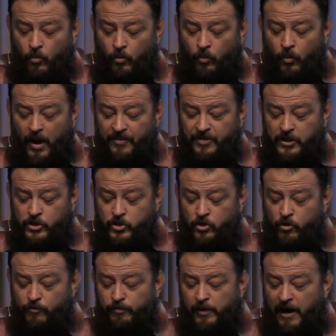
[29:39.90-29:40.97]
What the true
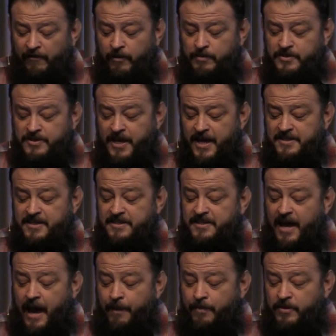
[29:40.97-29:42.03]
proverb says has
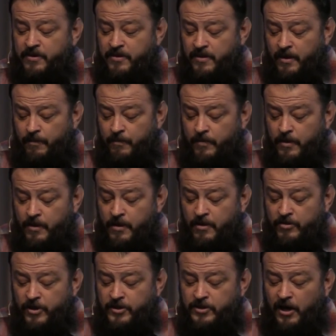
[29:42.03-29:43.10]
happened to them.
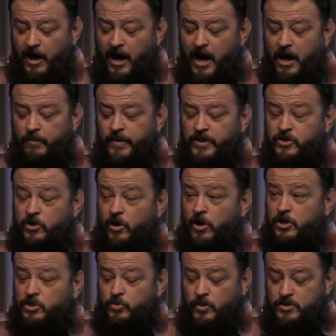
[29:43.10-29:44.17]
The dog
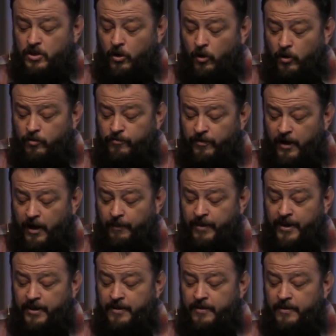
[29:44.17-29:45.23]
returns to its own
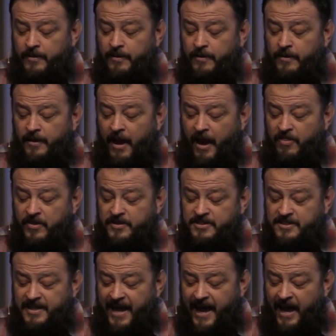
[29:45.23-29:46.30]
vomit, and the
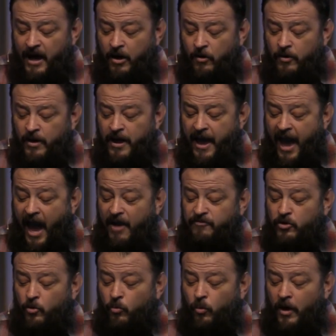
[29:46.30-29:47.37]
sow, after
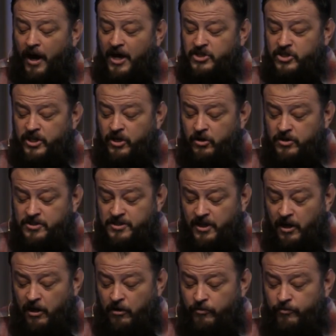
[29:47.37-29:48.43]
washing
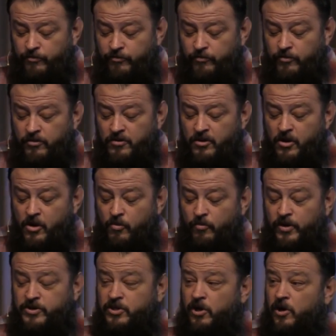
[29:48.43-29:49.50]
herself,
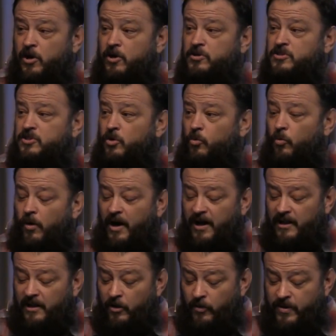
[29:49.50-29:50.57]
returns to wallow
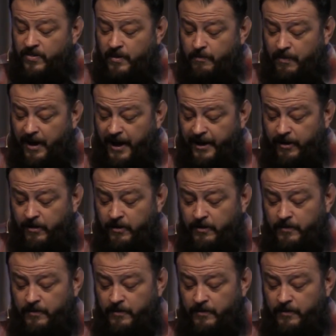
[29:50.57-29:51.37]
in the mire.